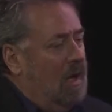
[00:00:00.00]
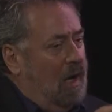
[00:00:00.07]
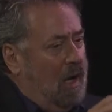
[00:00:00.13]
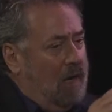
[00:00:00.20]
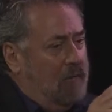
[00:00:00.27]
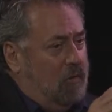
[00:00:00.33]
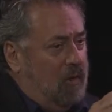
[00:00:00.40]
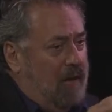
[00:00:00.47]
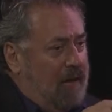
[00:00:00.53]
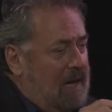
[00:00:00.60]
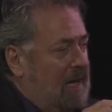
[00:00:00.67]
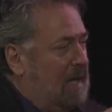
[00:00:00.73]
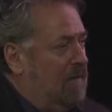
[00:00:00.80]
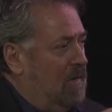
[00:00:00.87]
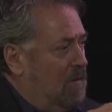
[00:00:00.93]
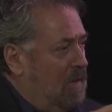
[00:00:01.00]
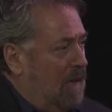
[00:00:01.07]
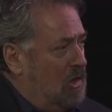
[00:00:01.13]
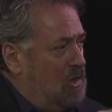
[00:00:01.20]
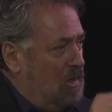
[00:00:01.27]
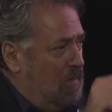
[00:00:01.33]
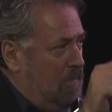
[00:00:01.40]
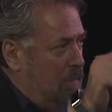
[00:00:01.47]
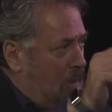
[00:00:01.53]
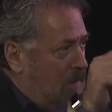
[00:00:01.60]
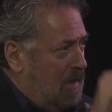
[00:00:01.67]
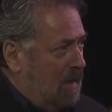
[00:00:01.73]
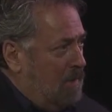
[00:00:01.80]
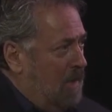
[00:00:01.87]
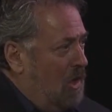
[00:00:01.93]
And for any given patient, put
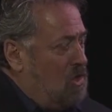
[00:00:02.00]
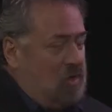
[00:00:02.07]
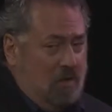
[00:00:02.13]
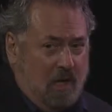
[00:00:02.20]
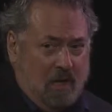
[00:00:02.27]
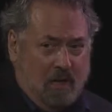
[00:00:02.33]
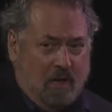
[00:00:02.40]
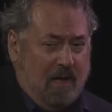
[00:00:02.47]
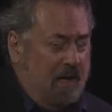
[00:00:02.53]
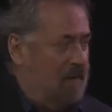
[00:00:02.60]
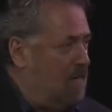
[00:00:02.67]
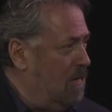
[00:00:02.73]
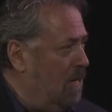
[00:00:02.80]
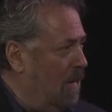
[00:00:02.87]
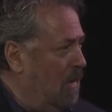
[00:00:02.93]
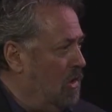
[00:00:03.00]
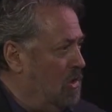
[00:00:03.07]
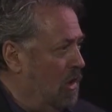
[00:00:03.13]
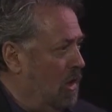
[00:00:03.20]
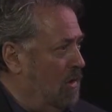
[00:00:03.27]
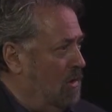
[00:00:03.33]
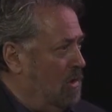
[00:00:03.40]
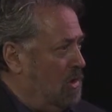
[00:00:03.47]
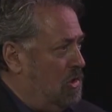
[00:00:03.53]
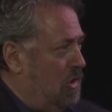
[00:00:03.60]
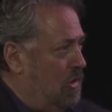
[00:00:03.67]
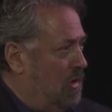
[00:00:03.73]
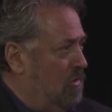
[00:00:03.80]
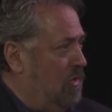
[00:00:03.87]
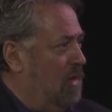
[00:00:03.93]
that patient onto that chart you just
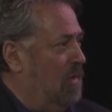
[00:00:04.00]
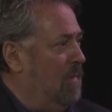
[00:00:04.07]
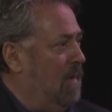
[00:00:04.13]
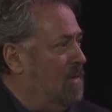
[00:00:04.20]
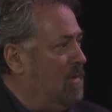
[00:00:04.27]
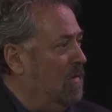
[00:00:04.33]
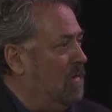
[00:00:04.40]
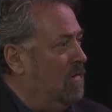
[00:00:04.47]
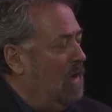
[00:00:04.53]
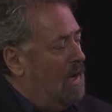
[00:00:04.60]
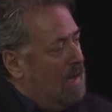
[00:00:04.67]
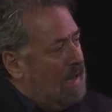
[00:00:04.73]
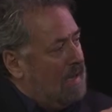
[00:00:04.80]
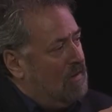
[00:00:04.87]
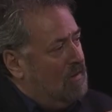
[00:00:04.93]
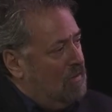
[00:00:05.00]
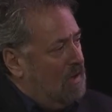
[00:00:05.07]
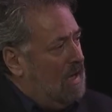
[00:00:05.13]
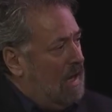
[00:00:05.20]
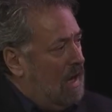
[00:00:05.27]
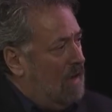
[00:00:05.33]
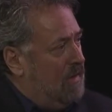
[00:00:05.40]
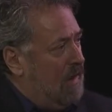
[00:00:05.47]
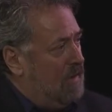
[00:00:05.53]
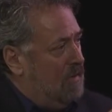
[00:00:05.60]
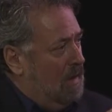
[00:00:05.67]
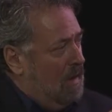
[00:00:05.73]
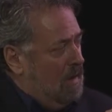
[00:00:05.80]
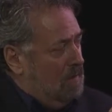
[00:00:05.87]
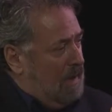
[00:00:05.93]
showed in 3 dimensions and see how that
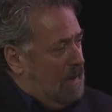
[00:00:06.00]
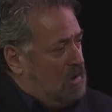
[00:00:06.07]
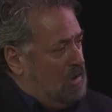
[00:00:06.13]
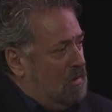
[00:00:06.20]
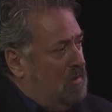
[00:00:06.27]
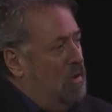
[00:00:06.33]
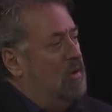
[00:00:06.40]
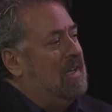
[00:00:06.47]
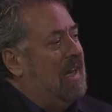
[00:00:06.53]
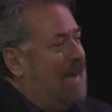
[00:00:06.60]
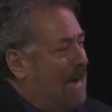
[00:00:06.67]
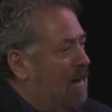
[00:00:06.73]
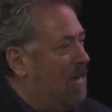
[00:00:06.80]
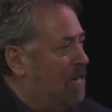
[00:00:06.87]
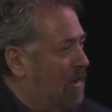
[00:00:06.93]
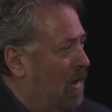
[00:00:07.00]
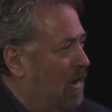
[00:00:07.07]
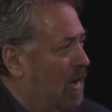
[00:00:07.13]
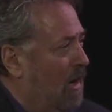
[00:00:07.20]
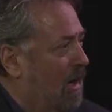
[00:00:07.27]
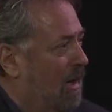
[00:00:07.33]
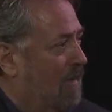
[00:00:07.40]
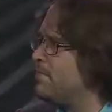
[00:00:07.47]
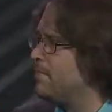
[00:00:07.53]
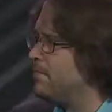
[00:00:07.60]
patient could get out of there alive.